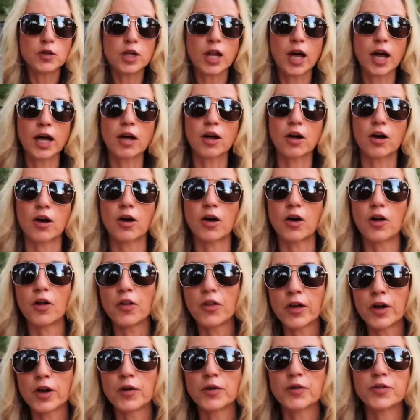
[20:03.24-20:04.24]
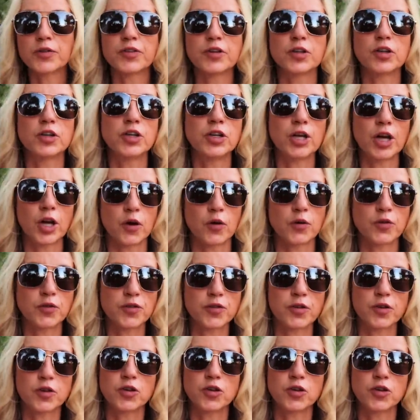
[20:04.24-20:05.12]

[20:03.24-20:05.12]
like all those notes,